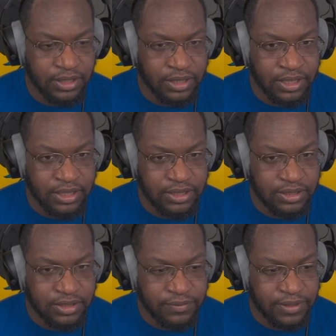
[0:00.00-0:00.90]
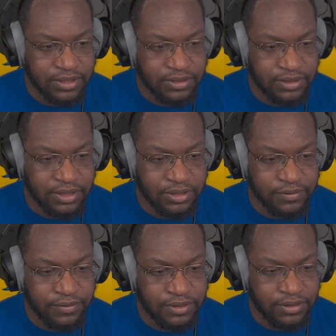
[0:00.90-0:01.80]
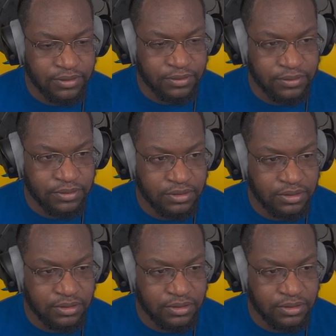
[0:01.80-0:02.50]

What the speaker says: Let's give extra health to